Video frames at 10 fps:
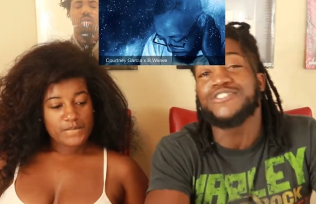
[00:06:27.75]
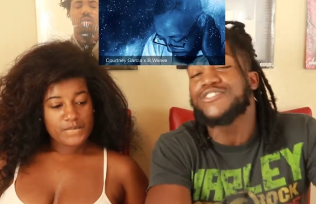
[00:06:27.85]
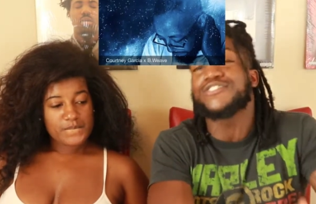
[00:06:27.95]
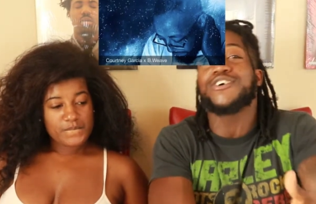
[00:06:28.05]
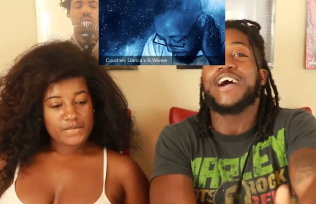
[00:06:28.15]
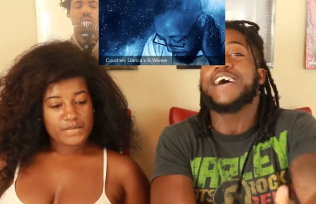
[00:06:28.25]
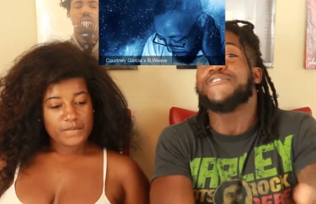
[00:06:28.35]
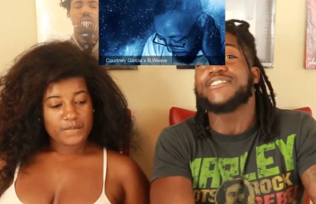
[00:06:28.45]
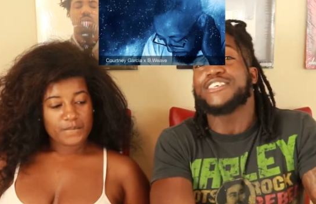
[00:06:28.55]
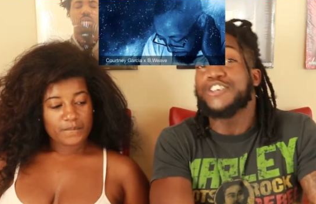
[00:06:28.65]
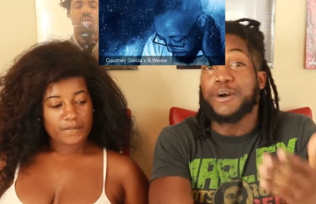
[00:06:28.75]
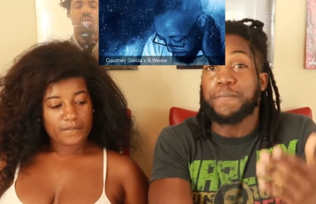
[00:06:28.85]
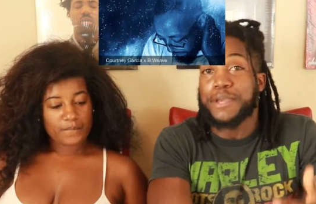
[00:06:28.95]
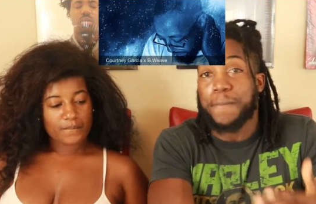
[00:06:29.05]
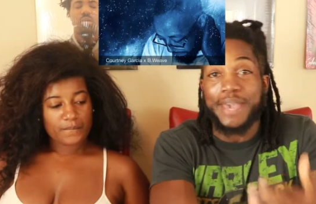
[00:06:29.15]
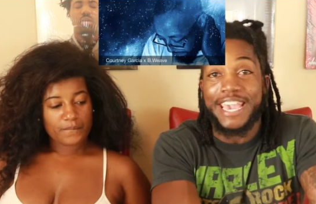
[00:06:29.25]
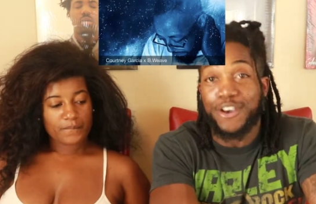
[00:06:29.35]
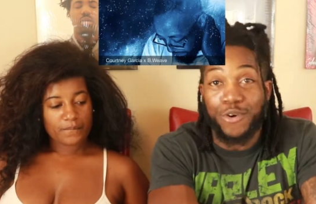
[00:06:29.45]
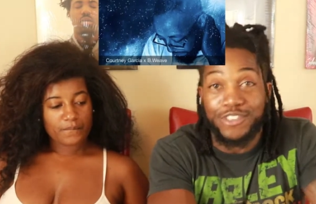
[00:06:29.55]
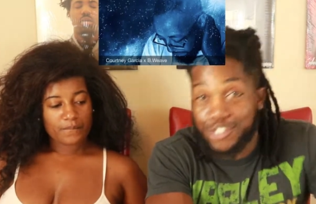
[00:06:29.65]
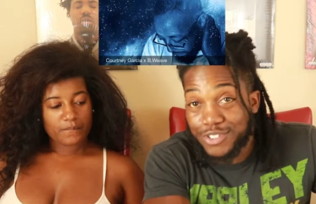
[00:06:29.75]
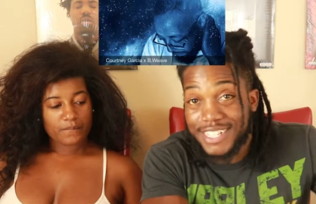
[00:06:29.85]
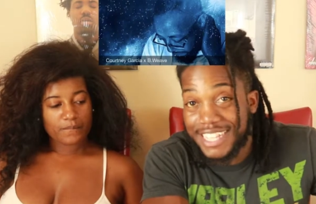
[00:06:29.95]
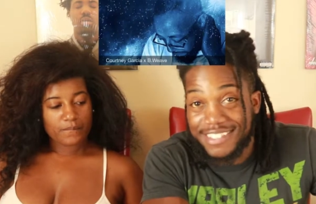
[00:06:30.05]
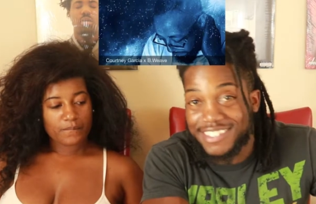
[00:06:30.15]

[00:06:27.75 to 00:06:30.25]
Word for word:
Speaker 1: you just gonna have a, you gonna be a main course to another